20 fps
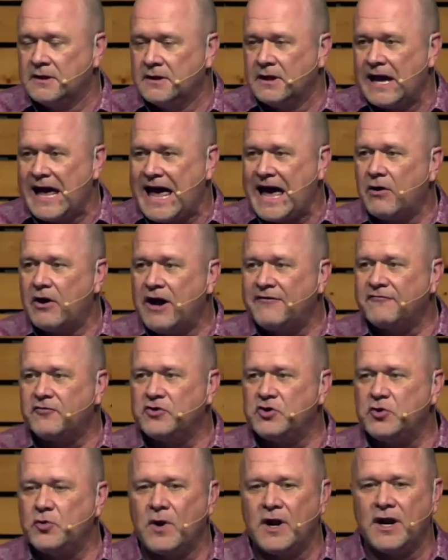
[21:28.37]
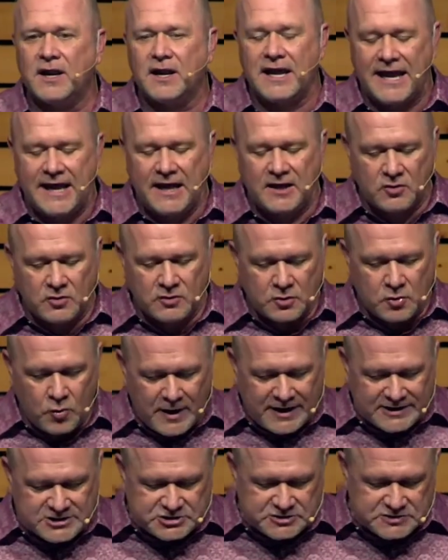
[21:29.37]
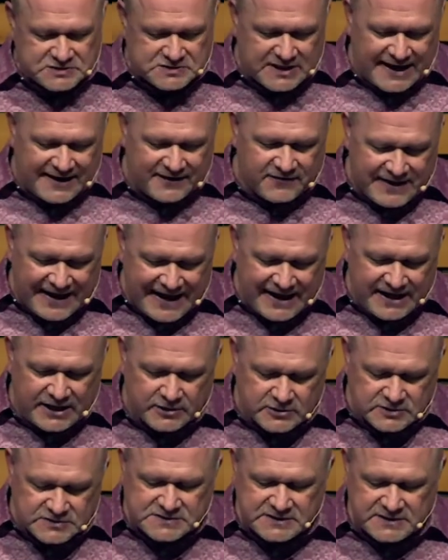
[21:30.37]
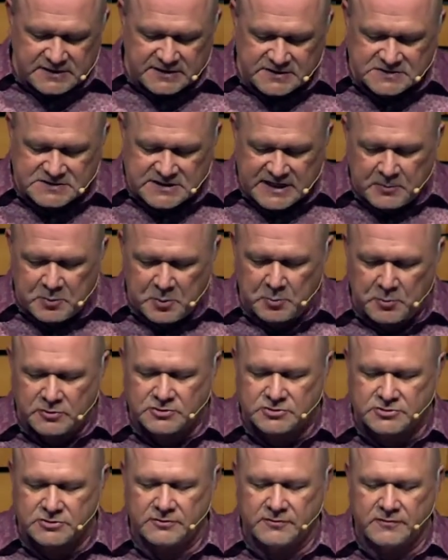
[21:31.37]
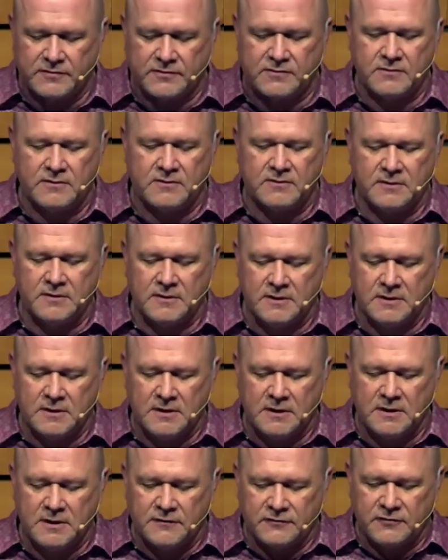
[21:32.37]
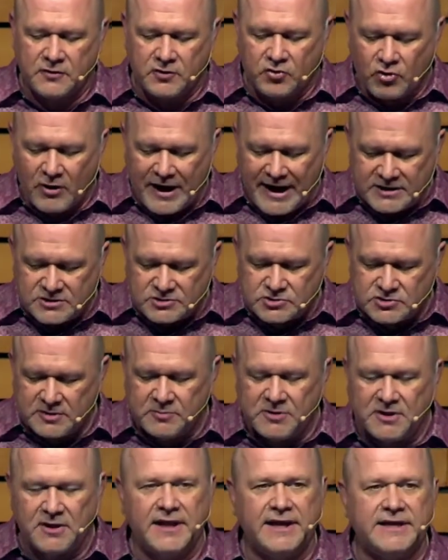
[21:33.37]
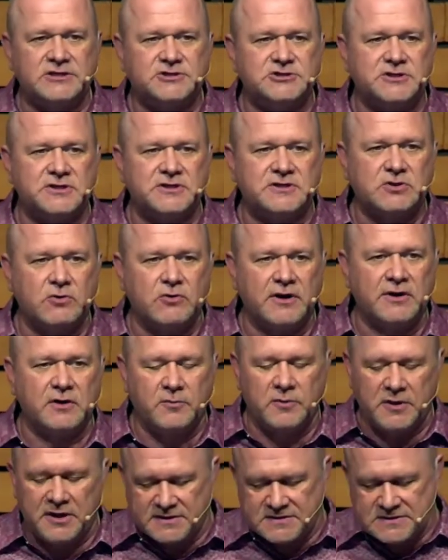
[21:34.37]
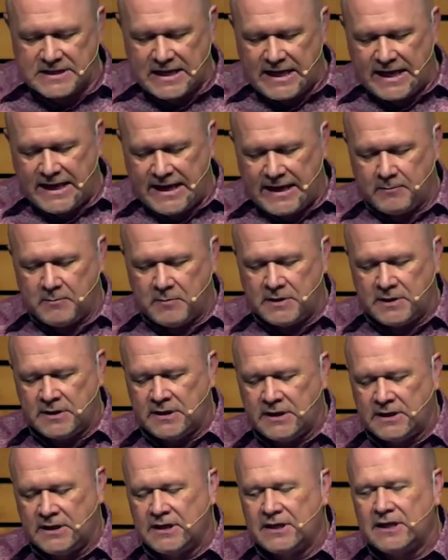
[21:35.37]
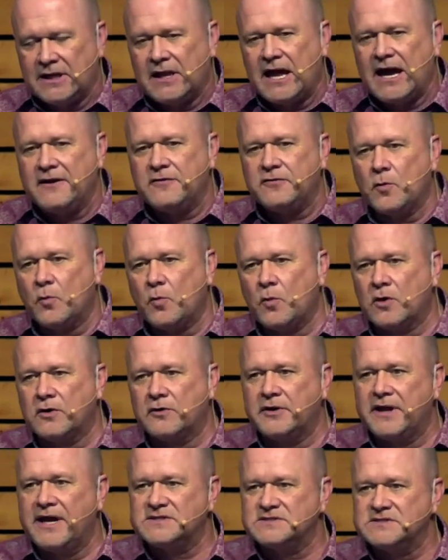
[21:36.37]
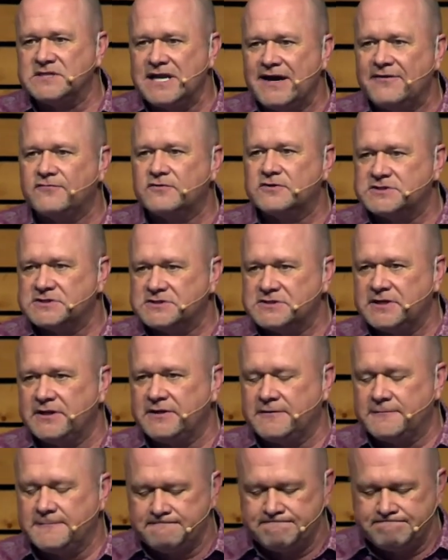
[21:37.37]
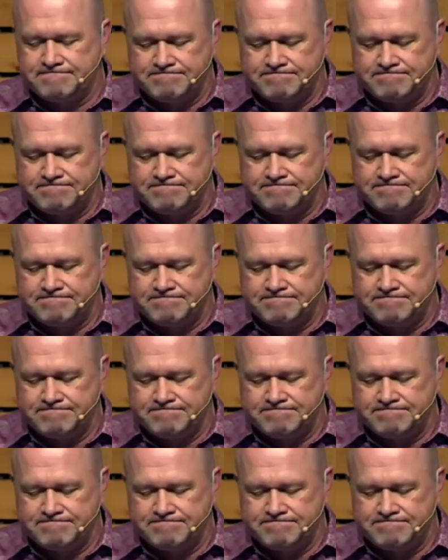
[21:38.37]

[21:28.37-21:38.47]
However you want to land on questions like that, here's the inescapable truth. The Great Tribulation is going to be a time like the world has never seen.